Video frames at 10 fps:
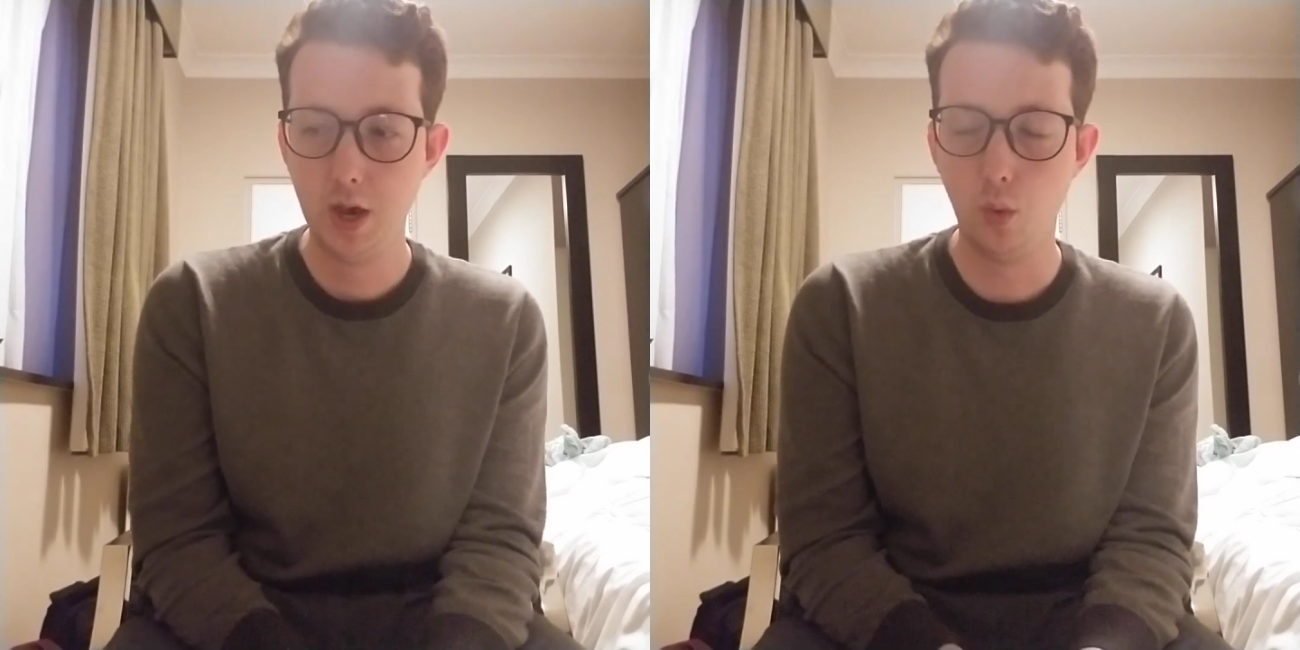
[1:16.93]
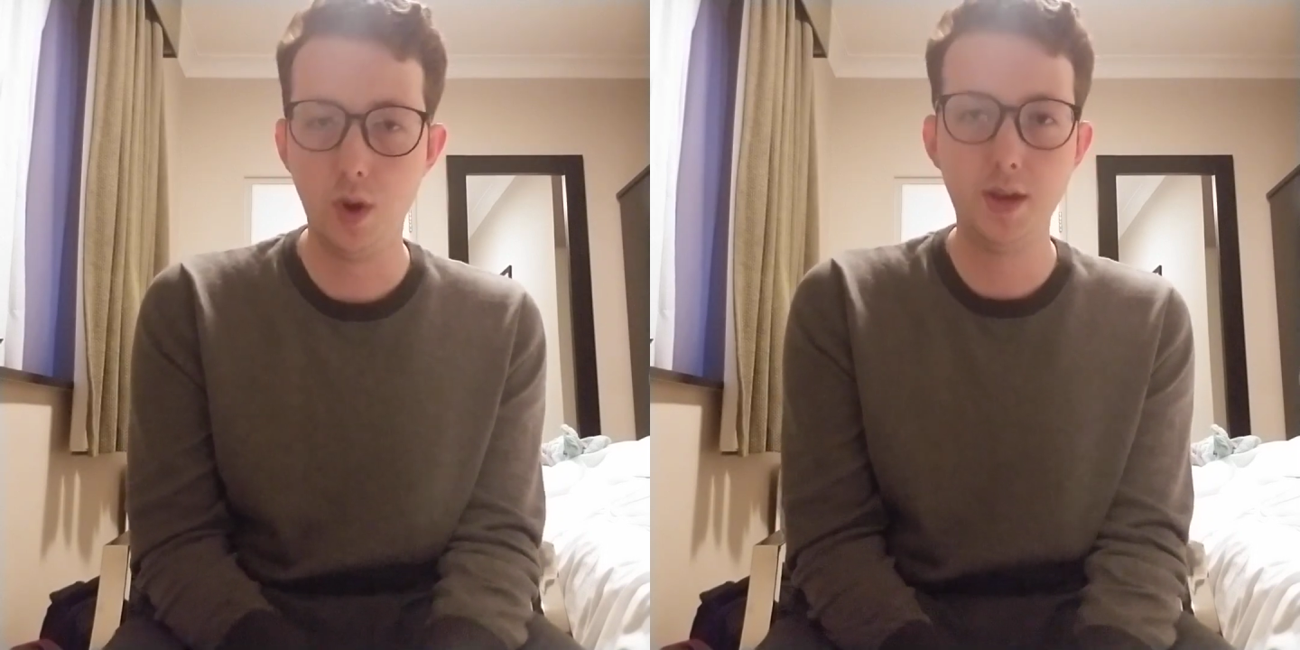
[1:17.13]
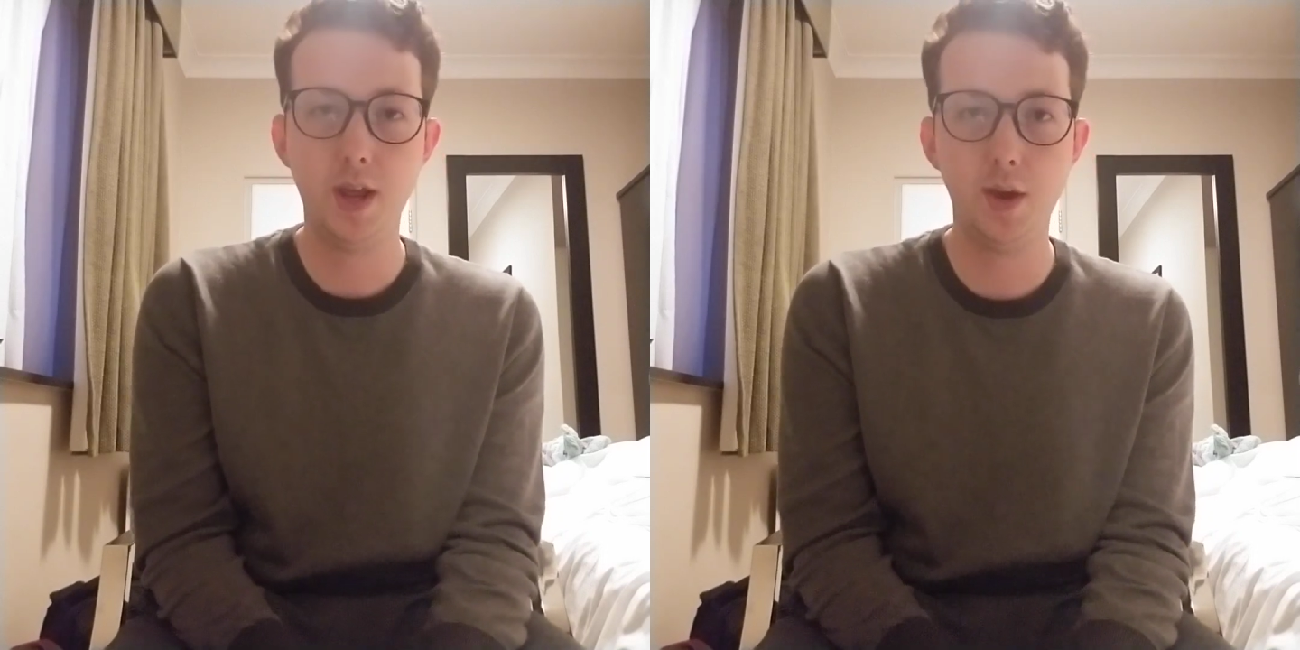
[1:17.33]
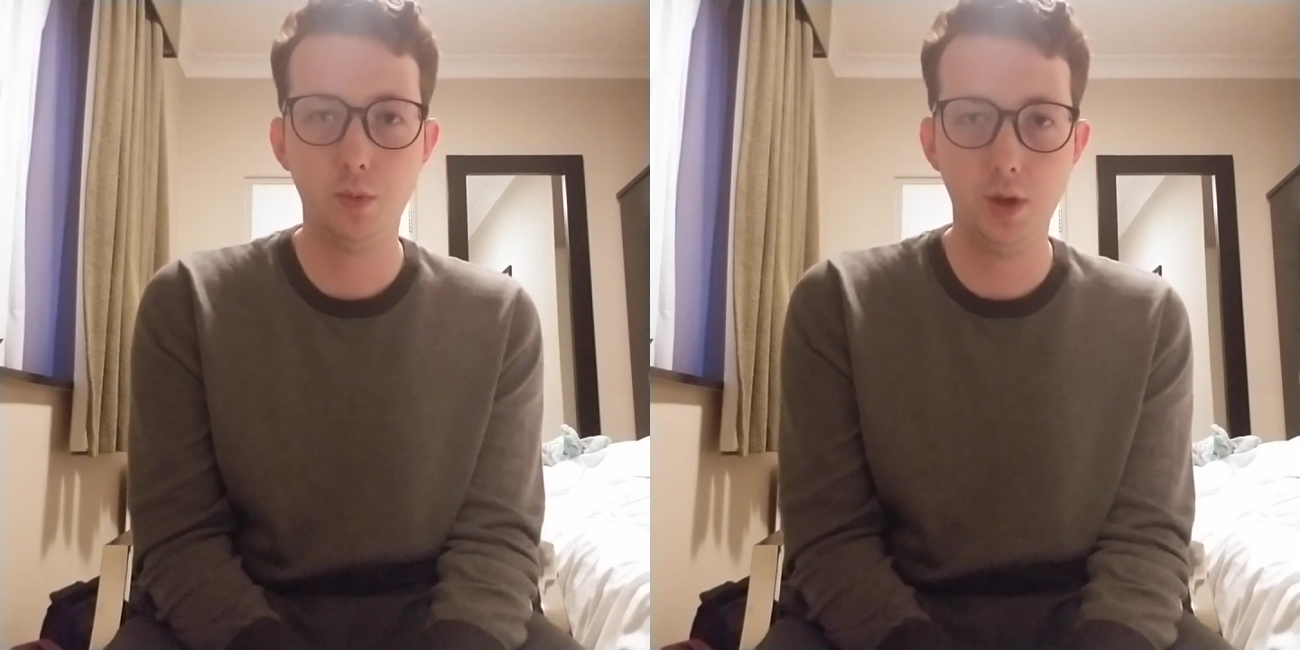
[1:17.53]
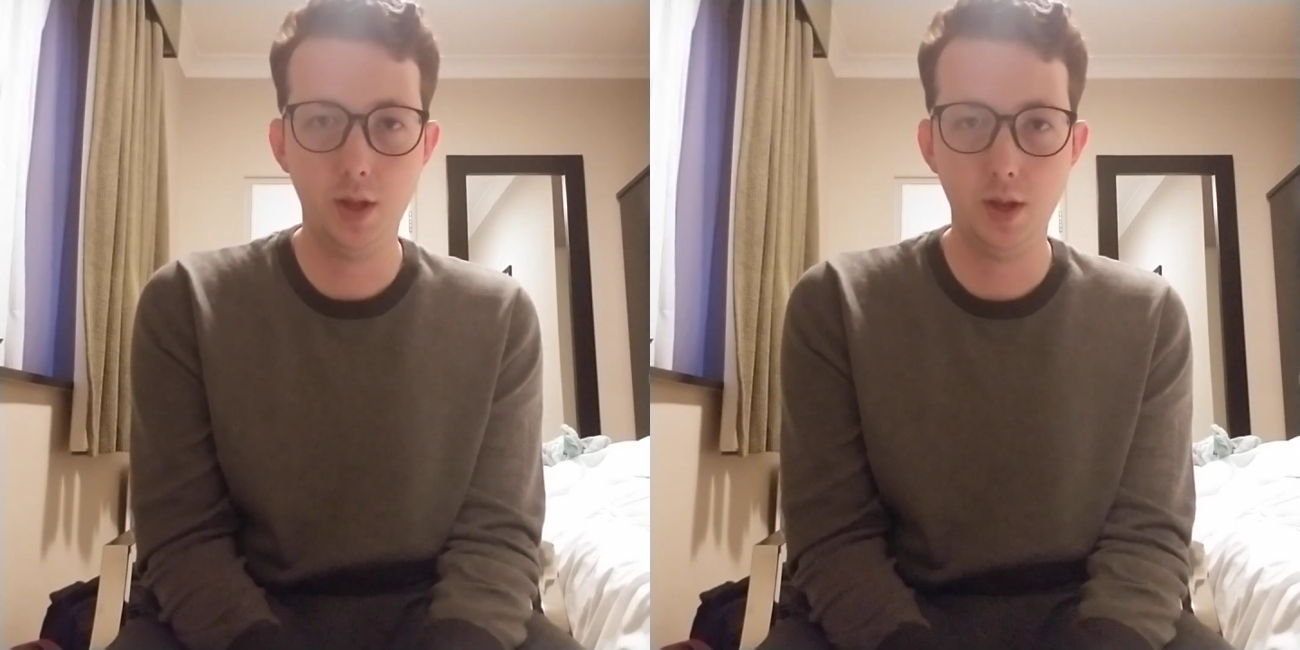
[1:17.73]
one day
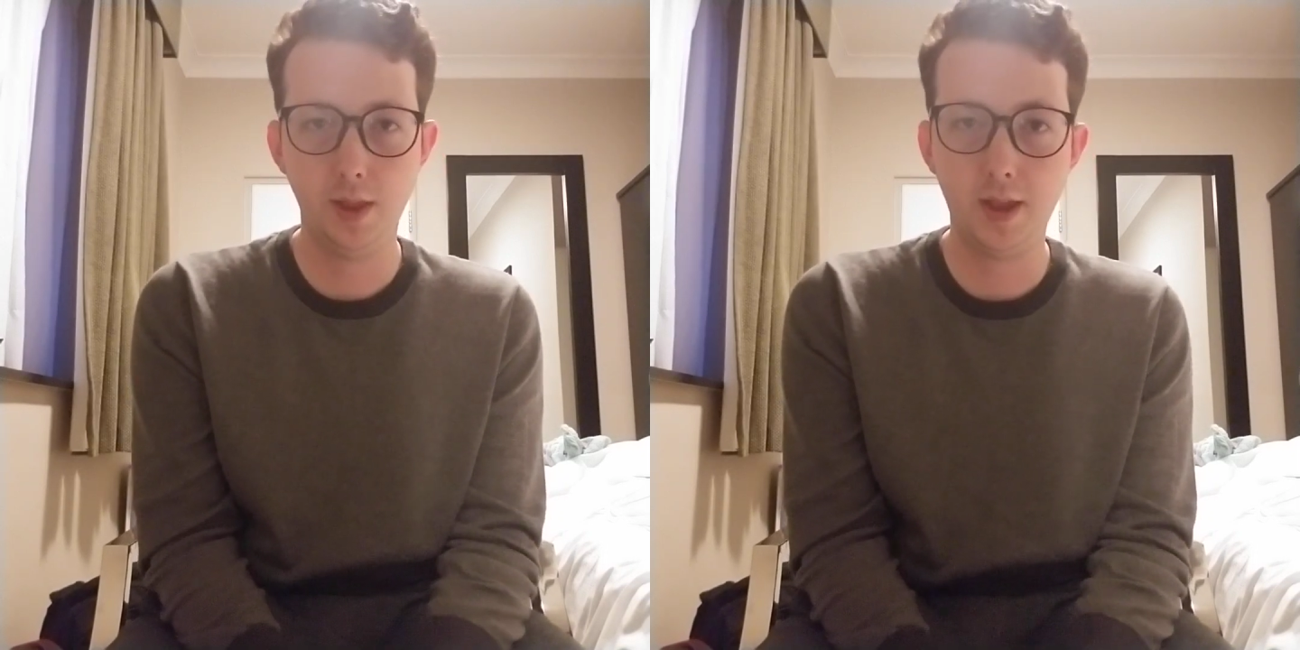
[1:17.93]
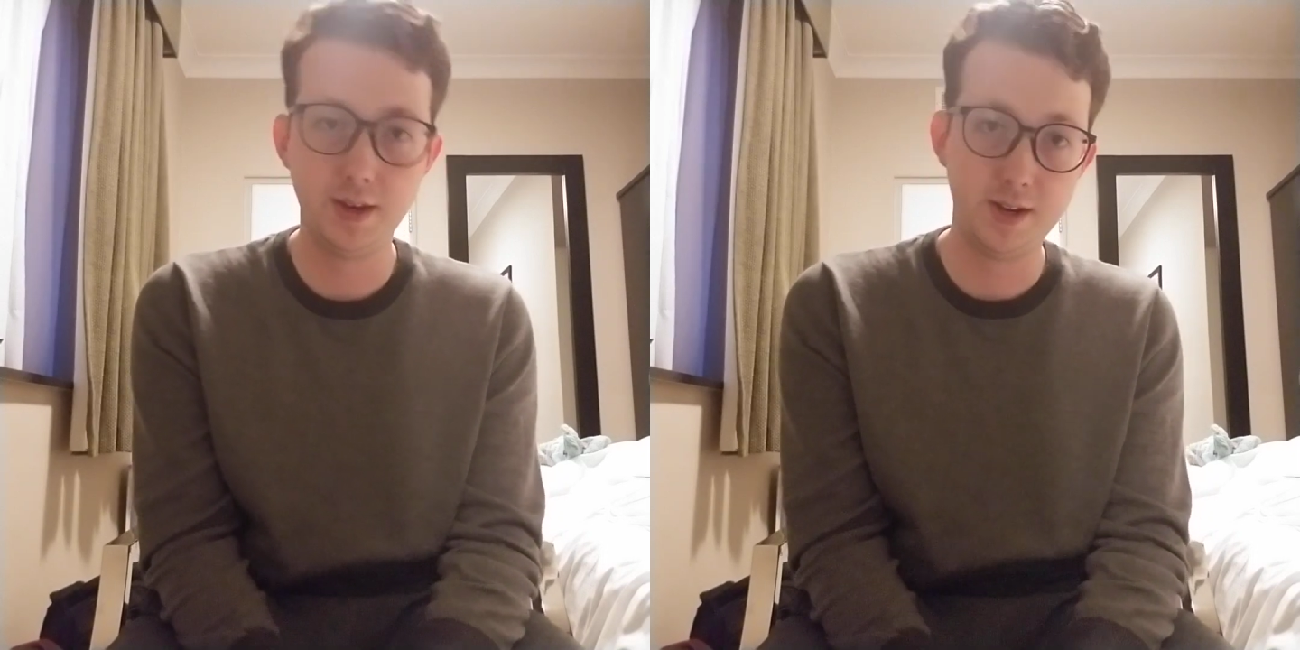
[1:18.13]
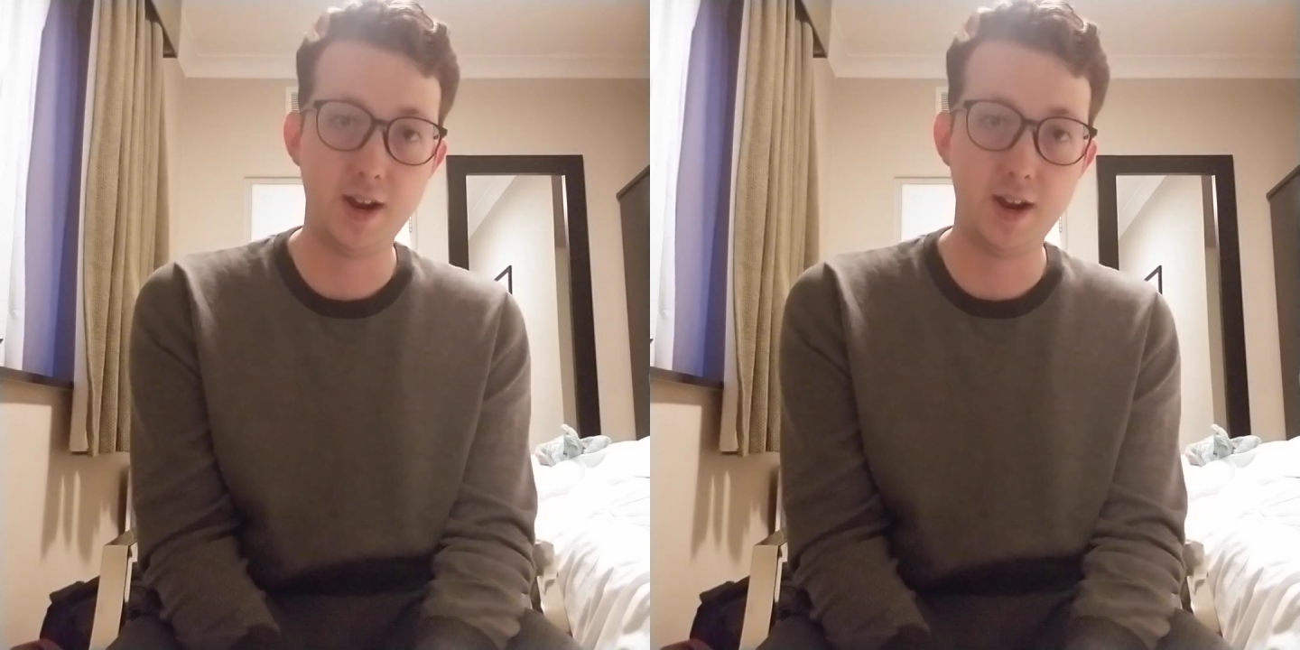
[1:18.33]
when Landon